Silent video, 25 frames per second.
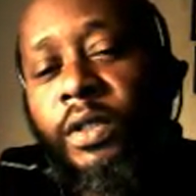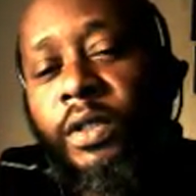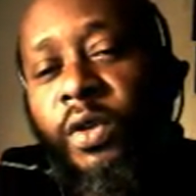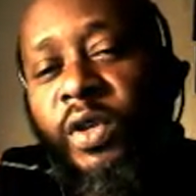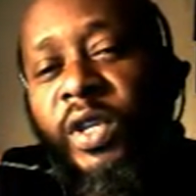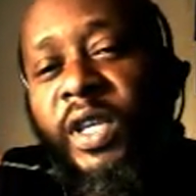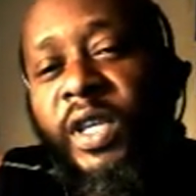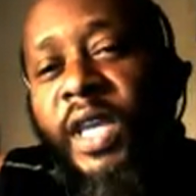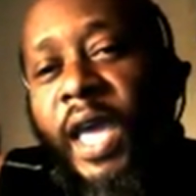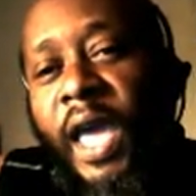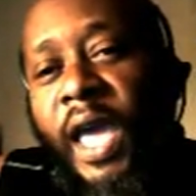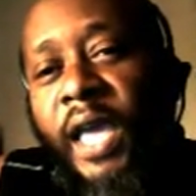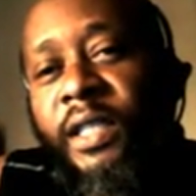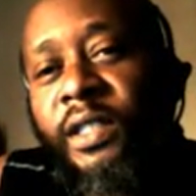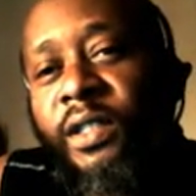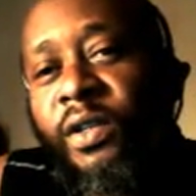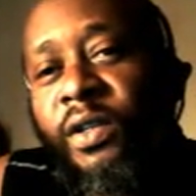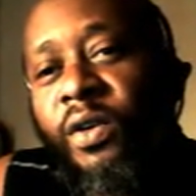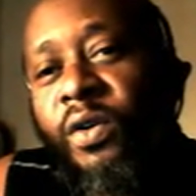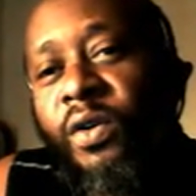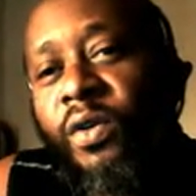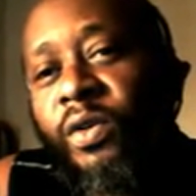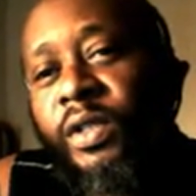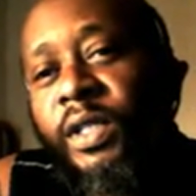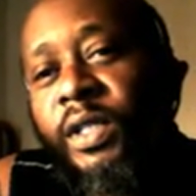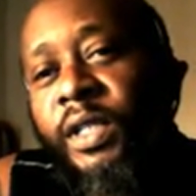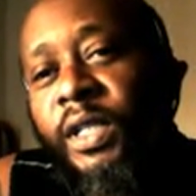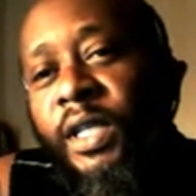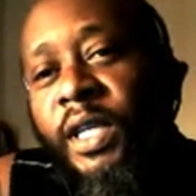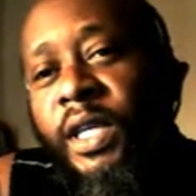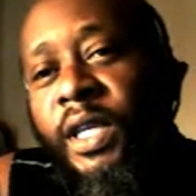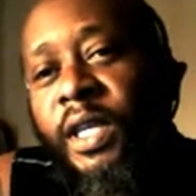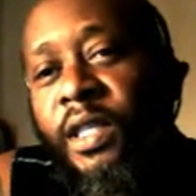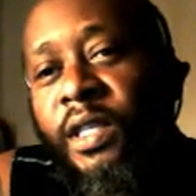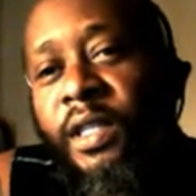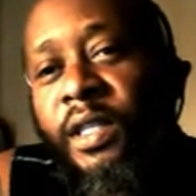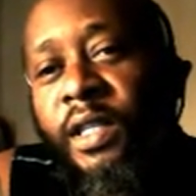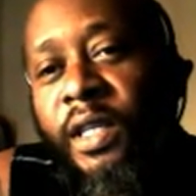So he has to go into the
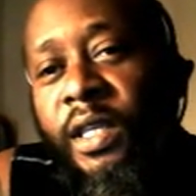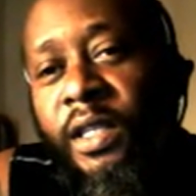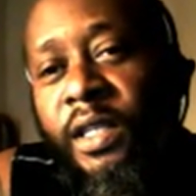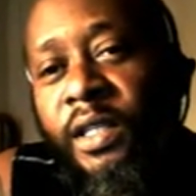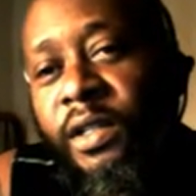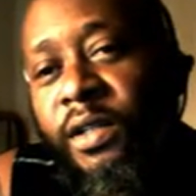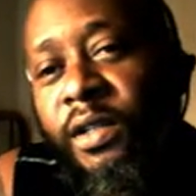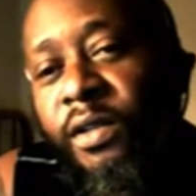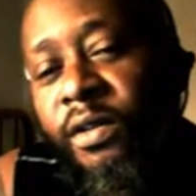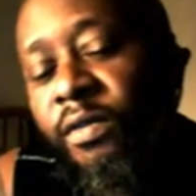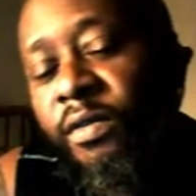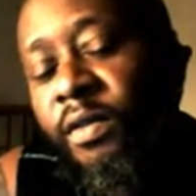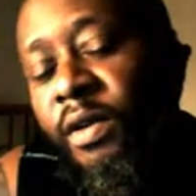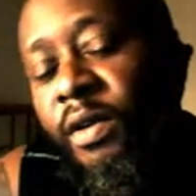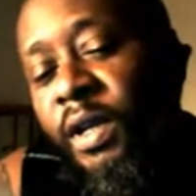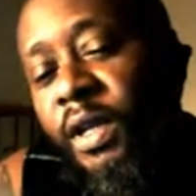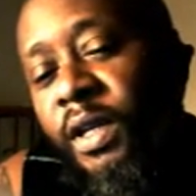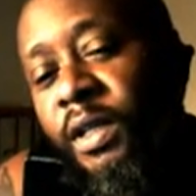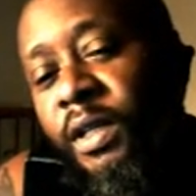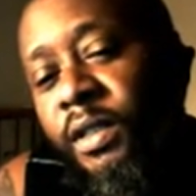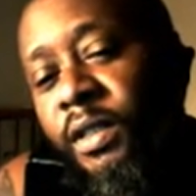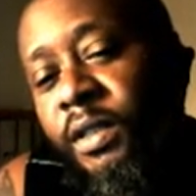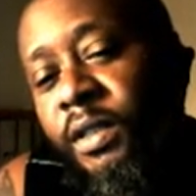kitchen to get to the garage.